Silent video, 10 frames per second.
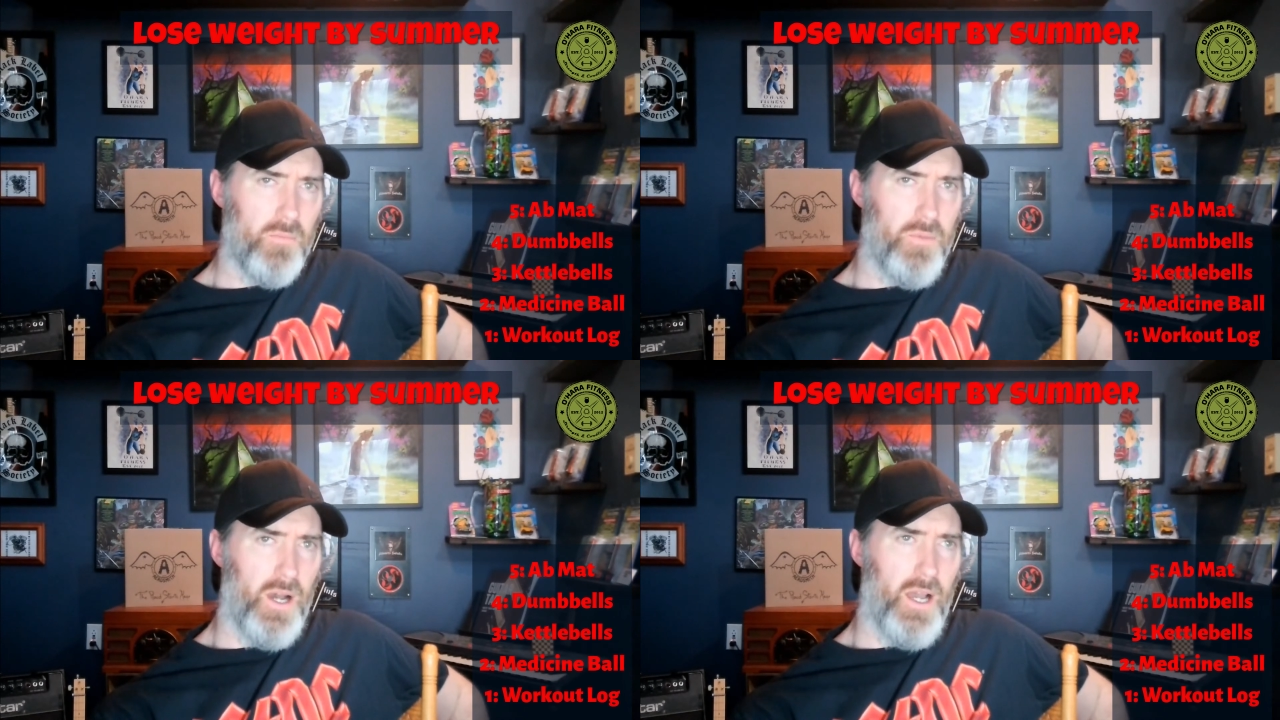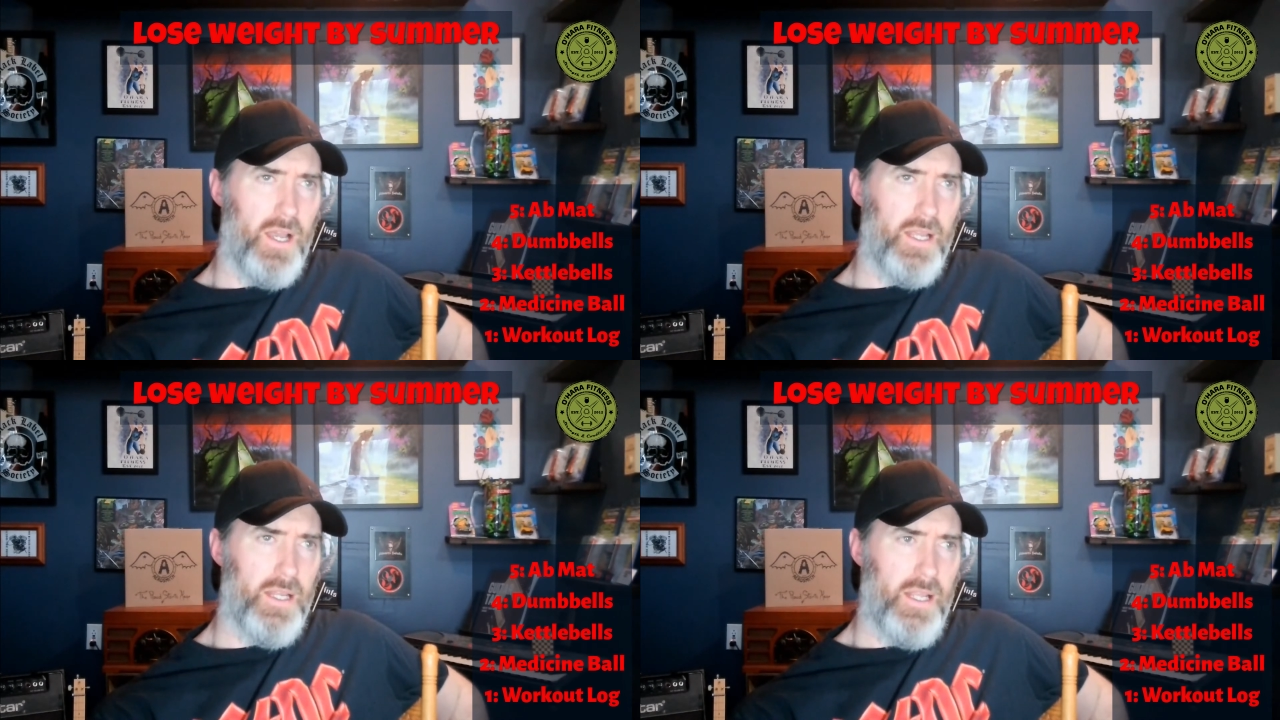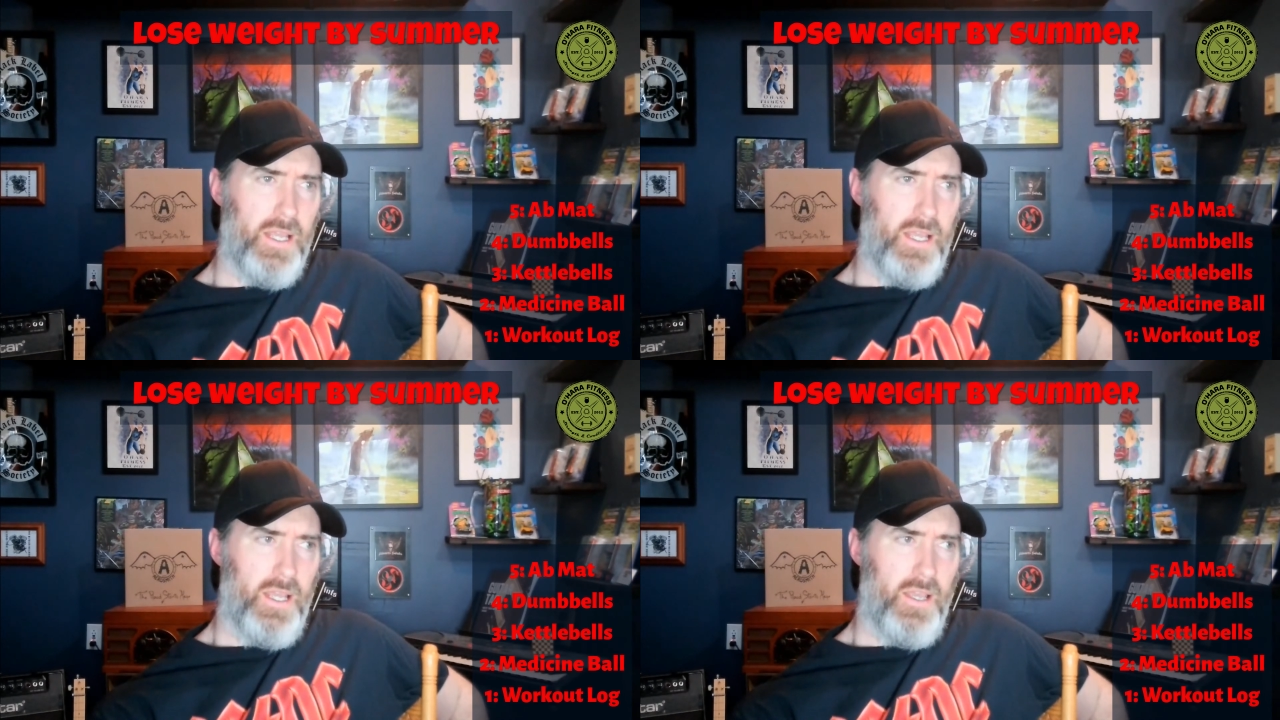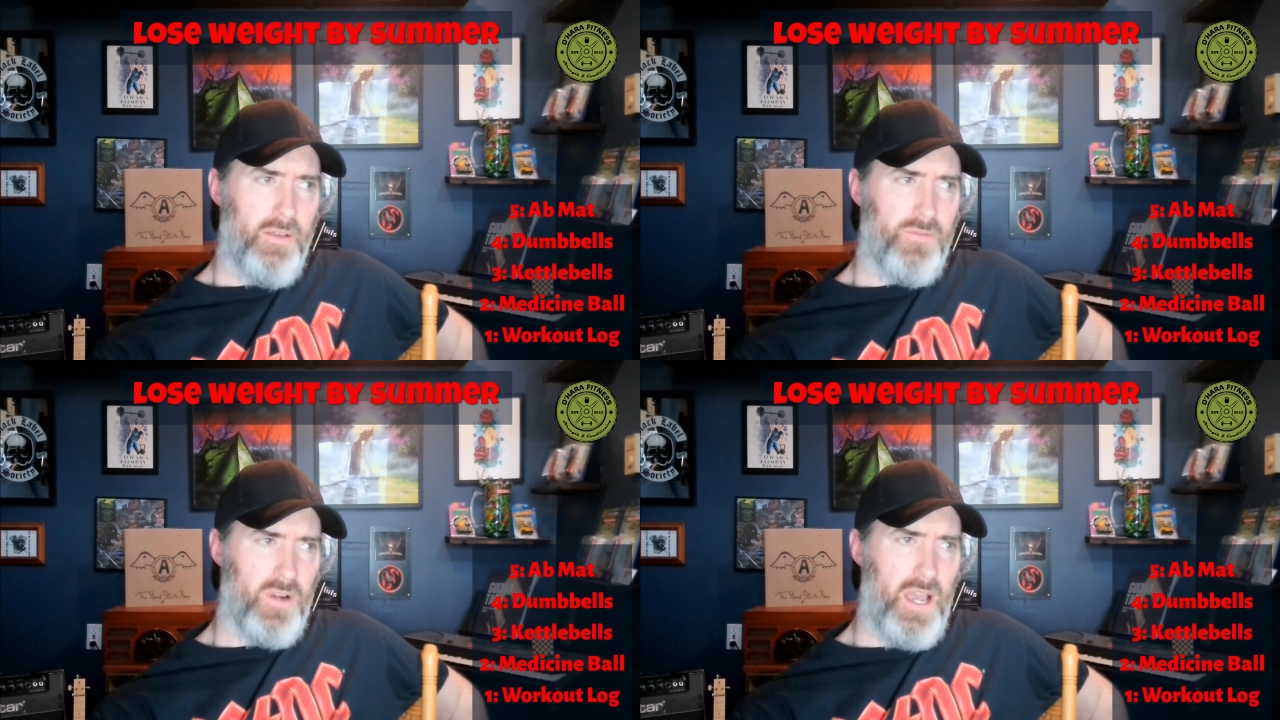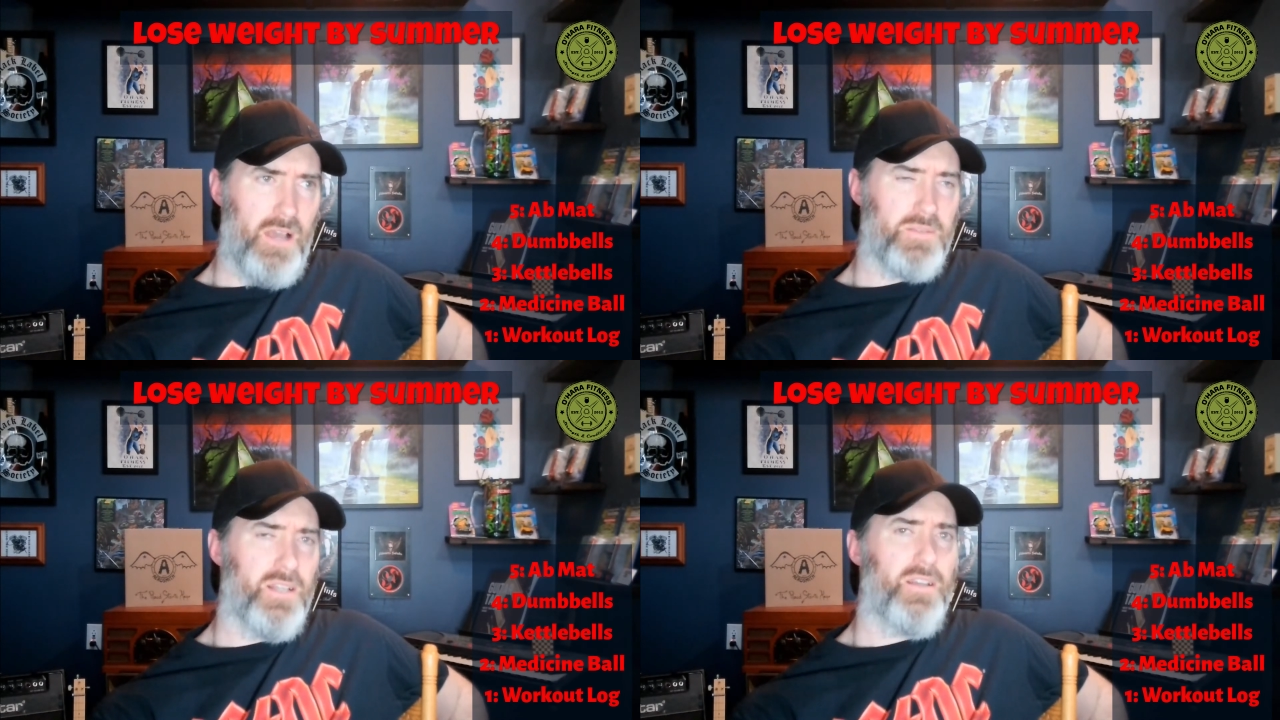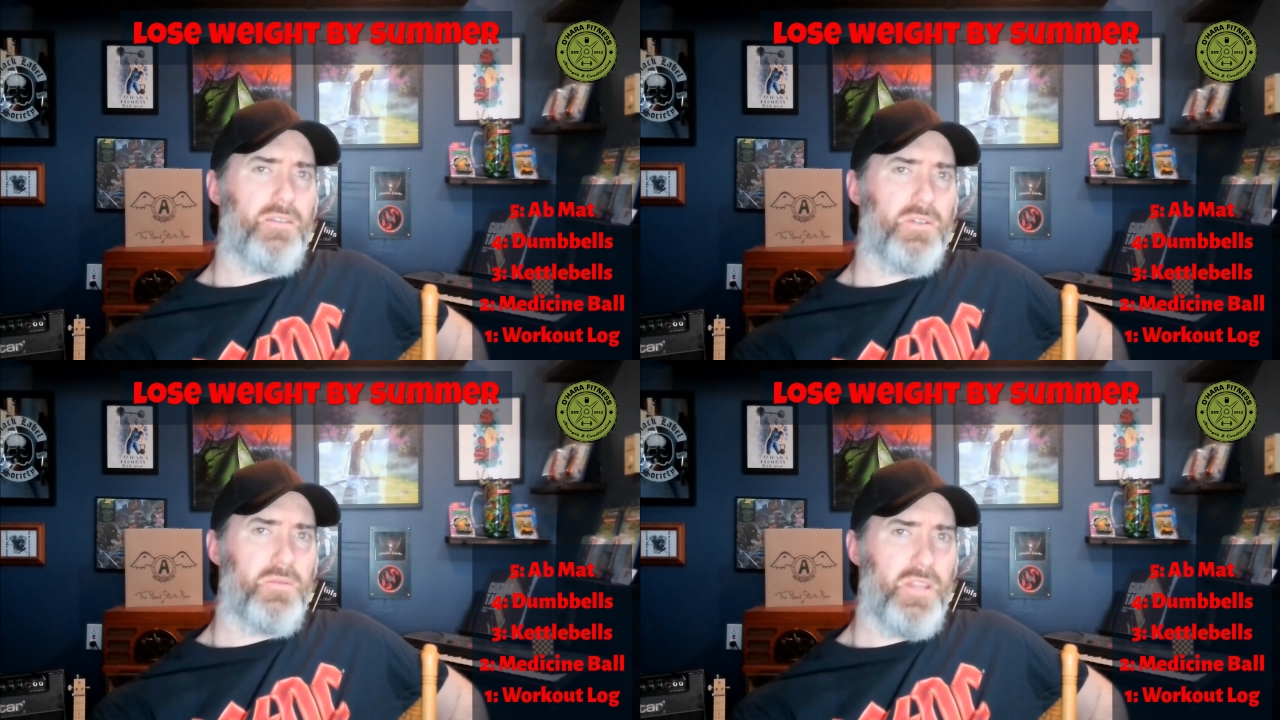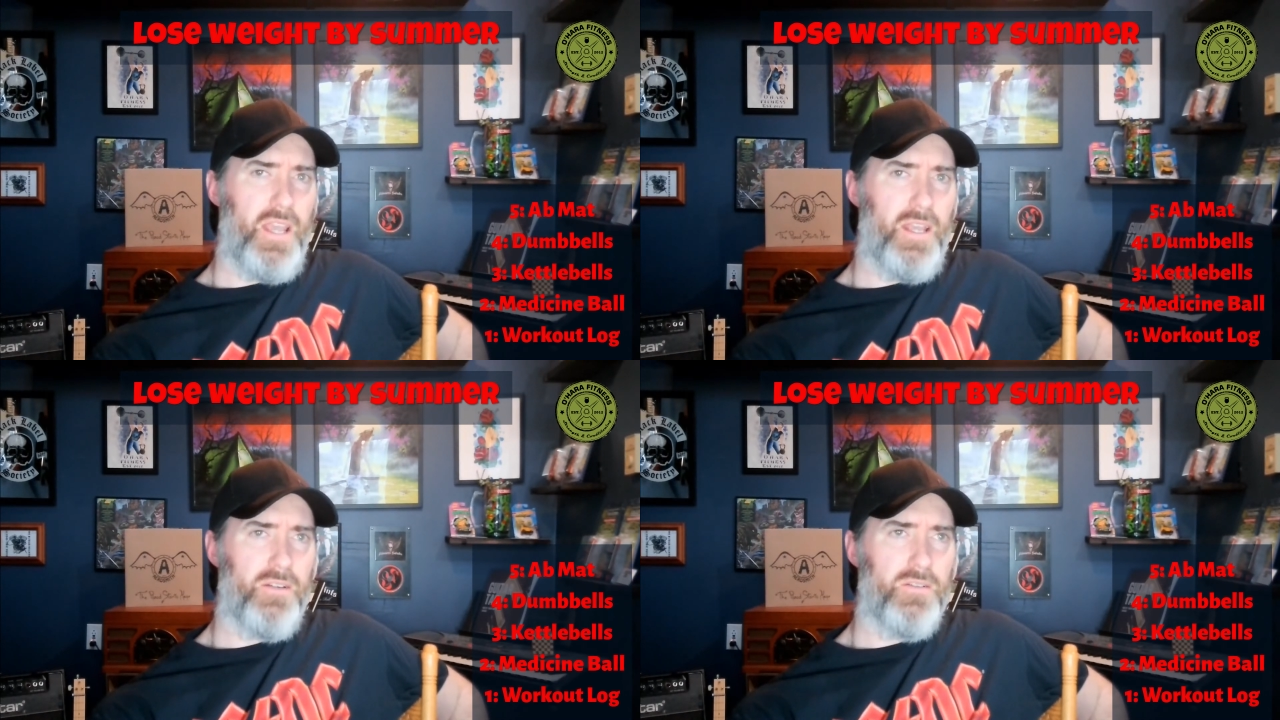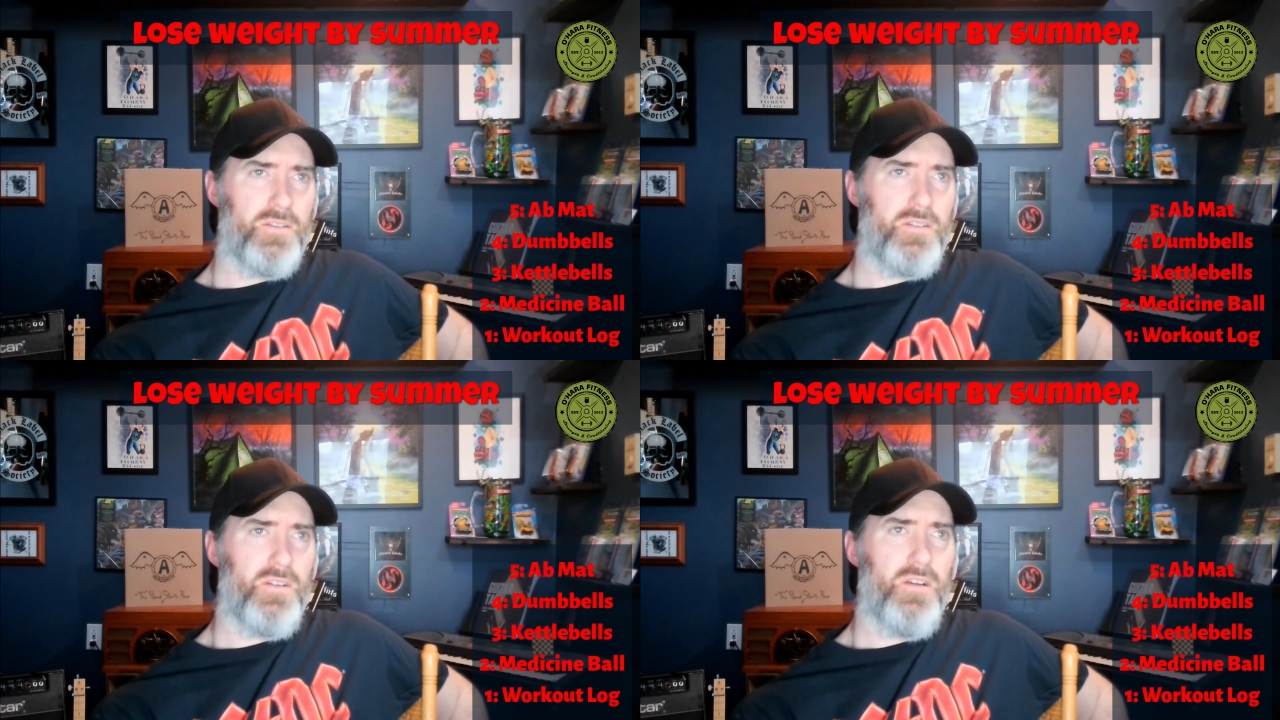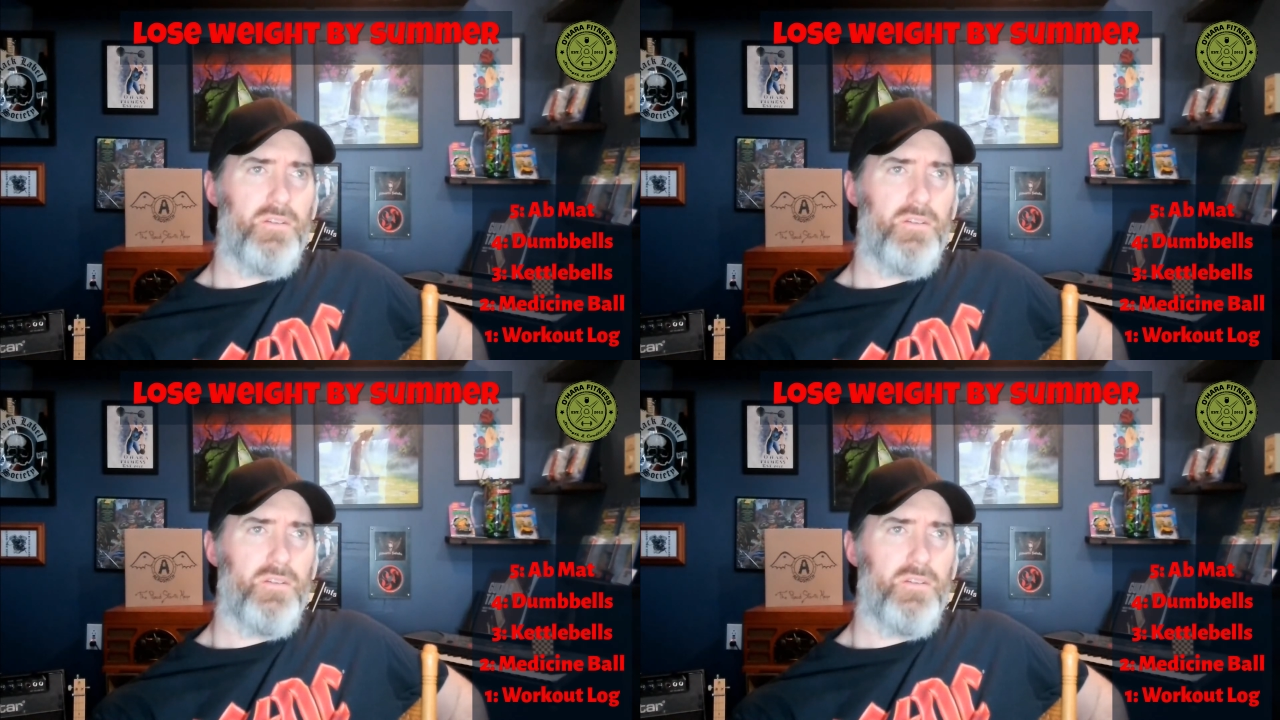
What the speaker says: But for abs, I like the ones with the handles.